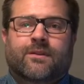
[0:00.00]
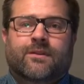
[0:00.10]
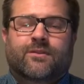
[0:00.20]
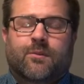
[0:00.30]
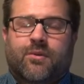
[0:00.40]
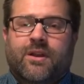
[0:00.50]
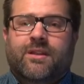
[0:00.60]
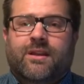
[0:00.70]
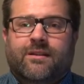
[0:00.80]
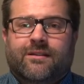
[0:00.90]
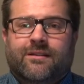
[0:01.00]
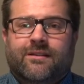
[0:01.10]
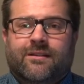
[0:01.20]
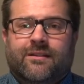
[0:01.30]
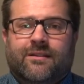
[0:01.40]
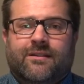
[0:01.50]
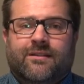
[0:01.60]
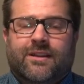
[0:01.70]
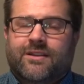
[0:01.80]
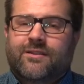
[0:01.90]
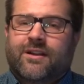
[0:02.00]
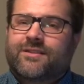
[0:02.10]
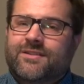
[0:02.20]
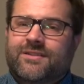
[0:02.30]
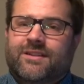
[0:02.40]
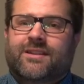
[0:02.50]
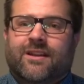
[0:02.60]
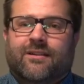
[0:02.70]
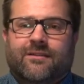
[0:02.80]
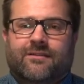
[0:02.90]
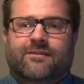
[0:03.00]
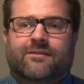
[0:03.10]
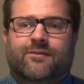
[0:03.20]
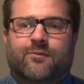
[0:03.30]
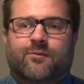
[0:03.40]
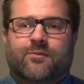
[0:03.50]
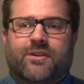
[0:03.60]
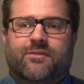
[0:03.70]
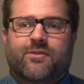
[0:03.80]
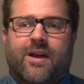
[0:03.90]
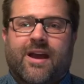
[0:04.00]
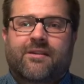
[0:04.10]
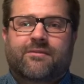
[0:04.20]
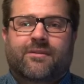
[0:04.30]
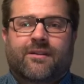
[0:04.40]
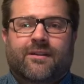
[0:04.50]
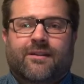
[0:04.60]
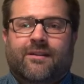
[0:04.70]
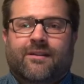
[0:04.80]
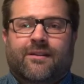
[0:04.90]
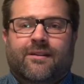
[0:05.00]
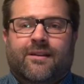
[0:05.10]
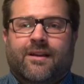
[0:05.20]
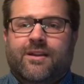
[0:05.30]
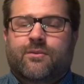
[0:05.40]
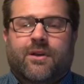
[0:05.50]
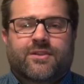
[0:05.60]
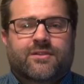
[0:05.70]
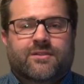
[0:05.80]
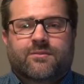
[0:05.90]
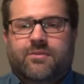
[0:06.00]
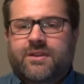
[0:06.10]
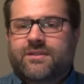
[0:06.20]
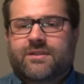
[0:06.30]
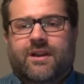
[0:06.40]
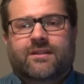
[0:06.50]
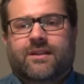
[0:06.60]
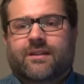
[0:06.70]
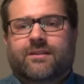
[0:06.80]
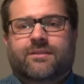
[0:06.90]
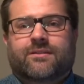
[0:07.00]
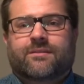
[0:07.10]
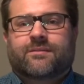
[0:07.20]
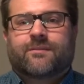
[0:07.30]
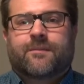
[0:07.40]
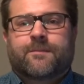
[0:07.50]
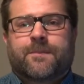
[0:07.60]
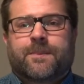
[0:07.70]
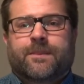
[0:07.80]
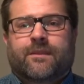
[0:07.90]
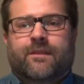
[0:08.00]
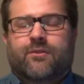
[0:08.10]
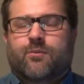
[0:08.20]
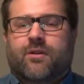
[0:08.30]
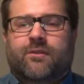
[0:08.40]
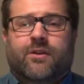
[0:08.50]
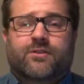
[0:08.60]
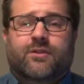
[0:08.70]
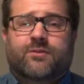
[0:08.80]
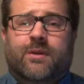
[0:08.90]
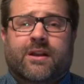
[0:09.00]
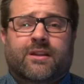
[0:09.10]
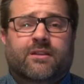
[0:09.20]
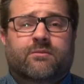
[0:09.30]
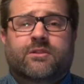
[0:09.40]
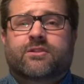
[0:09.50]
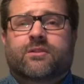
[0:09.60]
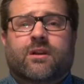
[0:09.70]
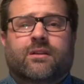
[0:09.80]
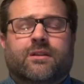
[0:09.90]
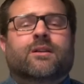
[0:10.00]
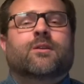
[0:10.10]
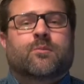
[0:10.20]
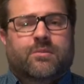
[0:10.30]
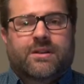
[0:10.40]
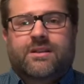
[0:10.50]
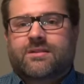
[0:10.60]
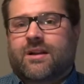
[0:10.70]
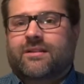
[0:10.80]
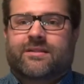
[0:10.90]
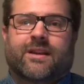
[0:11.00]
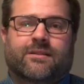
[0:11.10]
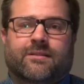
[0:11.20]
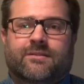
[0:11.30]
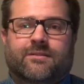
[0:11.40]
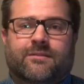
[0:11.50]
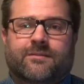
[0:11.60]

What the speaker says: So I pray that you not just sit there, but if you have any questions, please contact us. If you're part of our church body and you've been struggling, please contact us.